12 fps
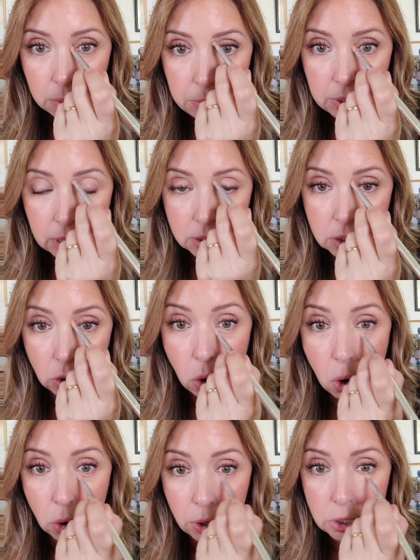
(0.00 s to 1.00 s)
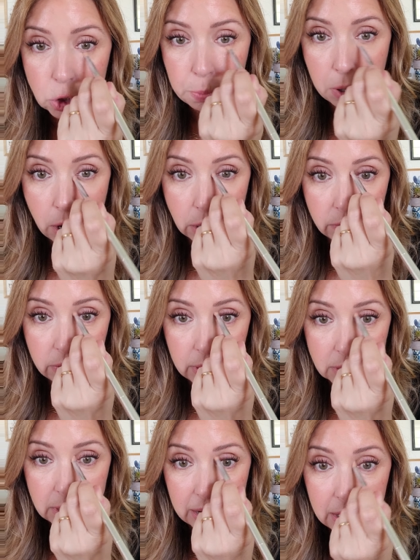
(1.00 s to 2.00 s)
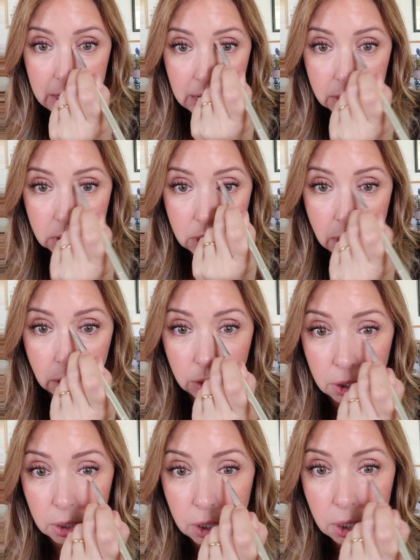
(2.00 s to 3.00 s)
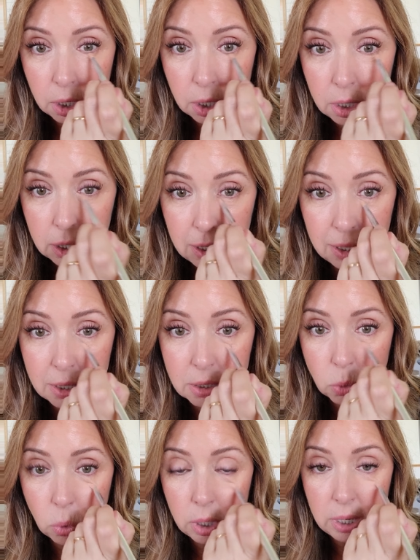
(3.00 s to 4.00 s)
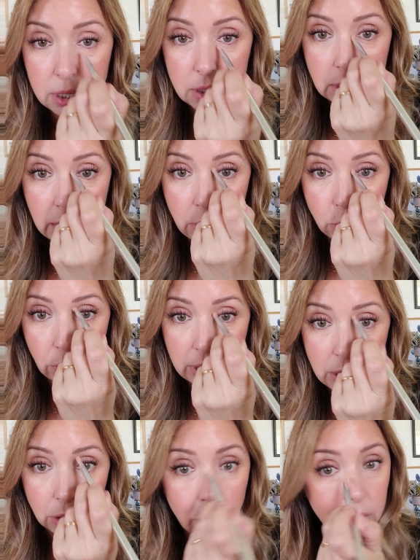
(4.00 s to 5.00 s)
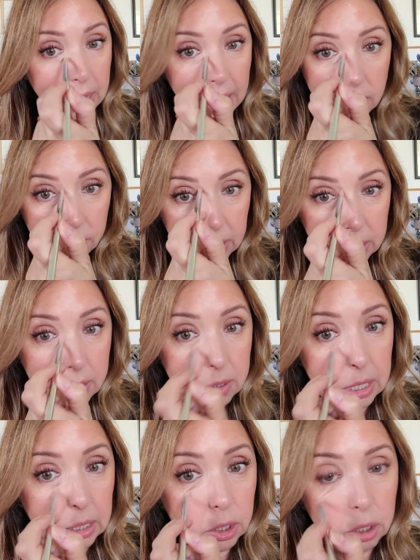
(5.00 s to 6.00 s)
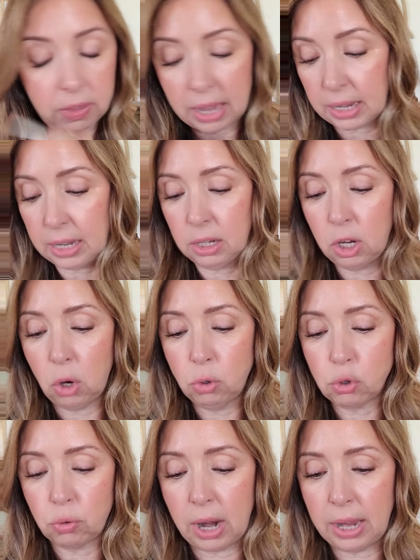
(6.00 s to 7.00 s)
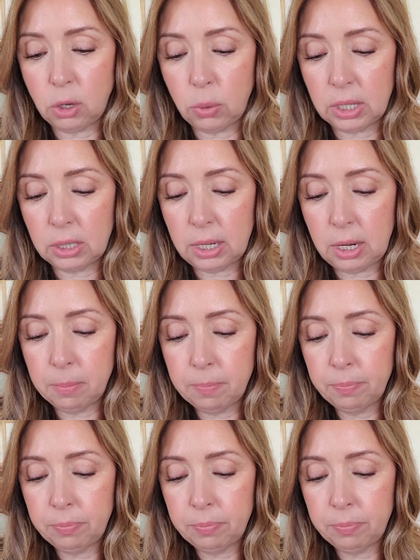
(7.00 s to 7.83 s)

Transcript: because the orange part of this, that NYX color, is, is a regular kind of concealer that can go dry quickly